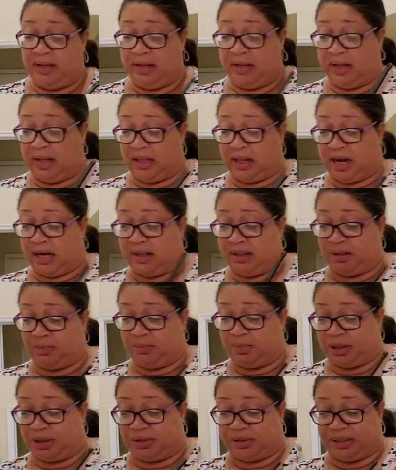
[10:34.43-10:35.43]
A lot of the
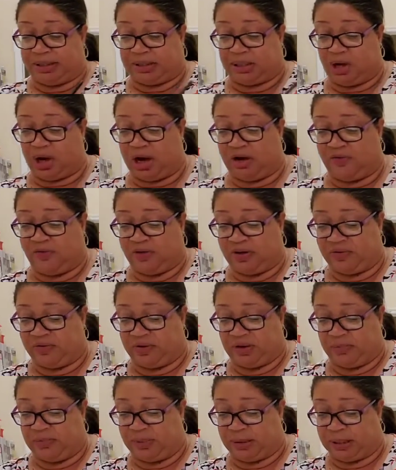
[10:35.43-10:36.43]
butter is off of
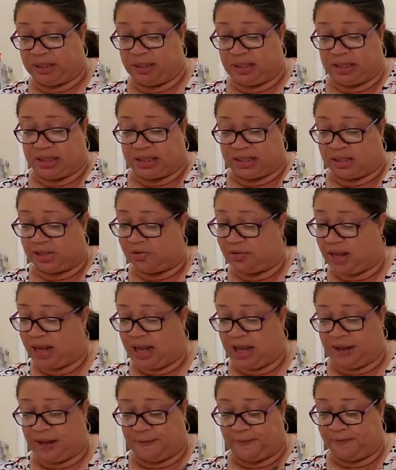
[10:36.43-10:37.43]
it, but that's
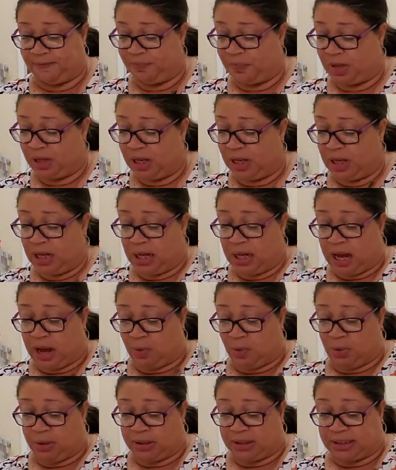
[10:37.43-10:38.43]
okay. I
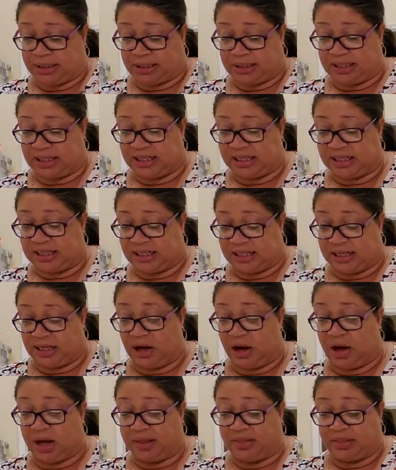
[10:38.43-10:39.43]
want the seasoning
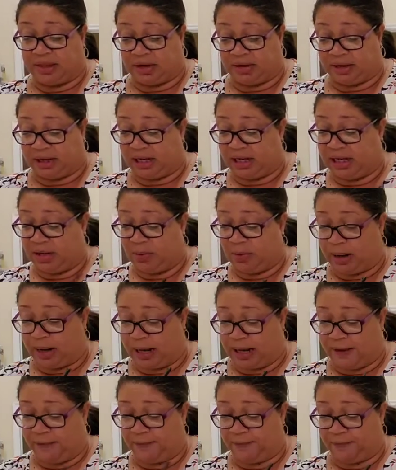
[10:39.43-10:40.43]
on there
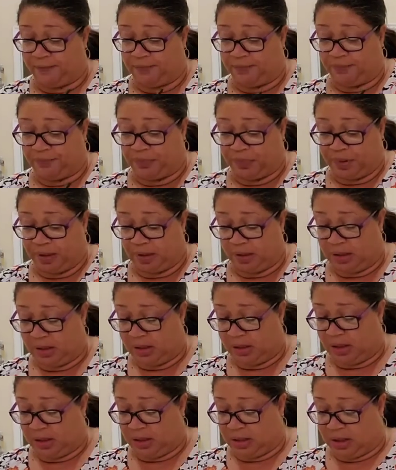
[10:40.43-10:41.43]
anyway,
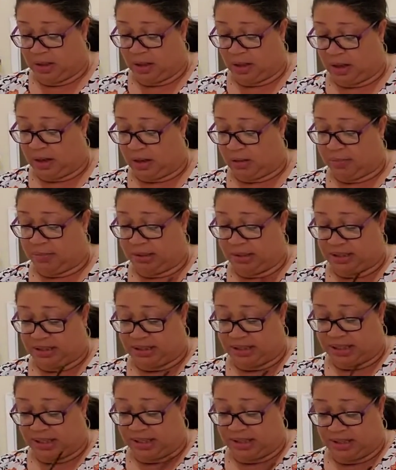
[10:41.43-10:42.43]
because
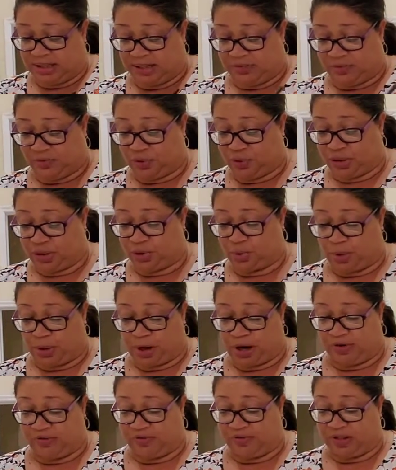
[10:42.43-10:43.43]
that's, of course, where
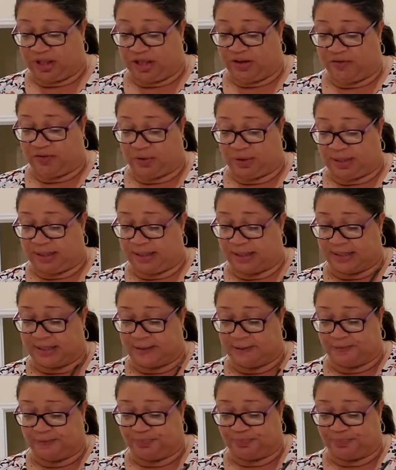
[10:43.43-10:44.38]
our flavor is.